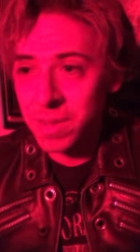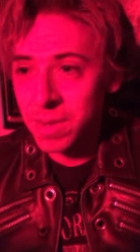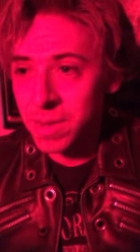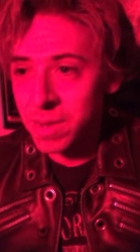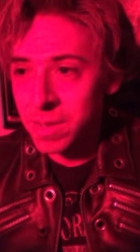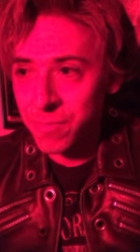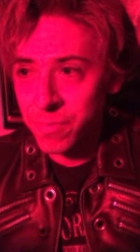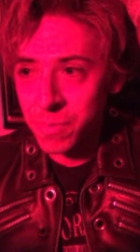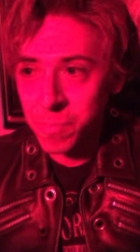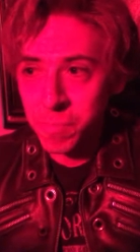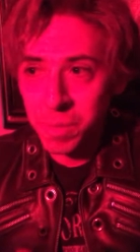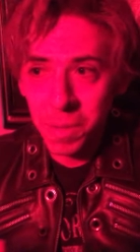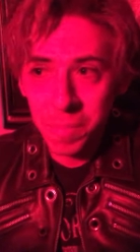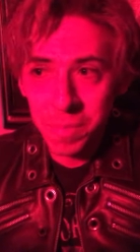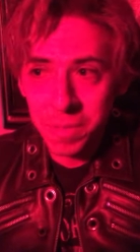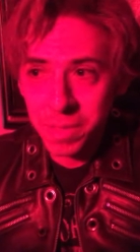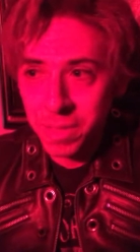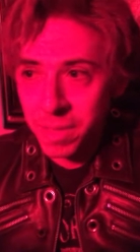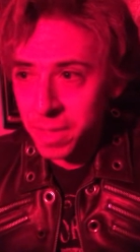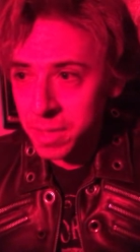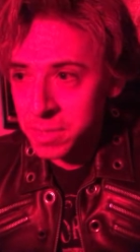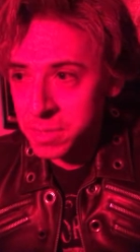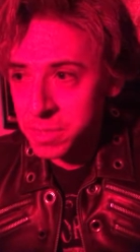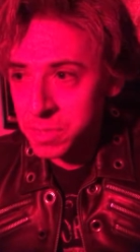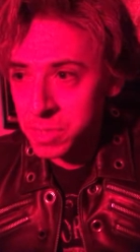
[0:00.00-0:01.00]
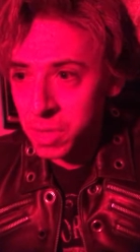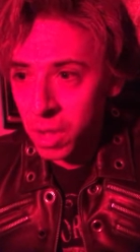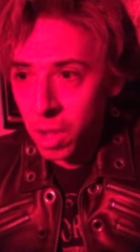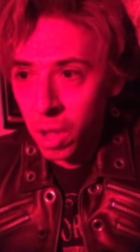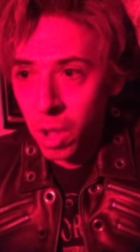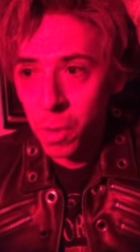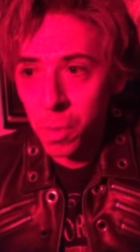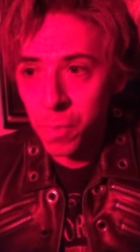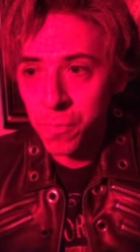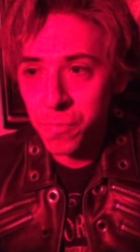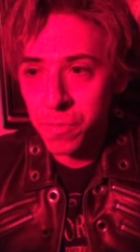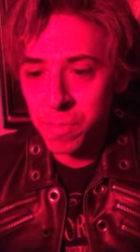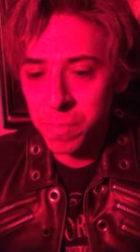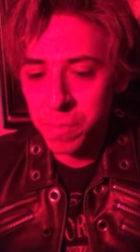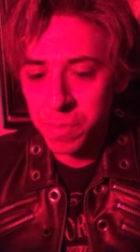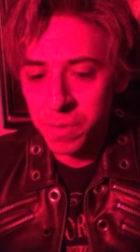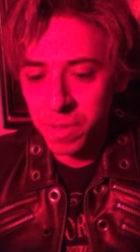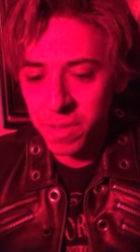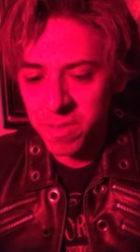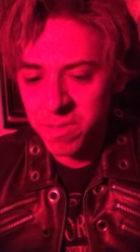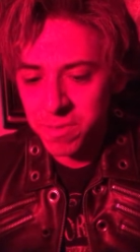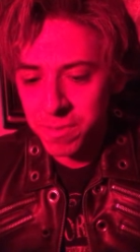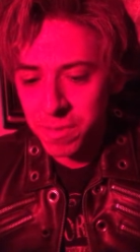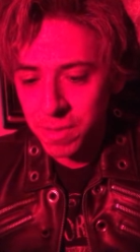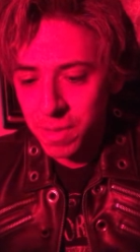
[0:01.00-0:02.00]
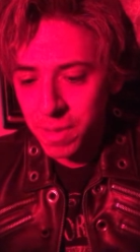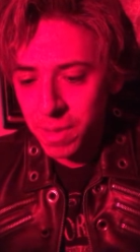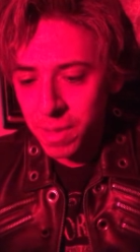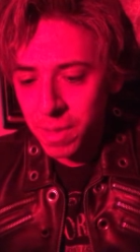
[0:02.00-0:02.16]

it in different publications all over the place.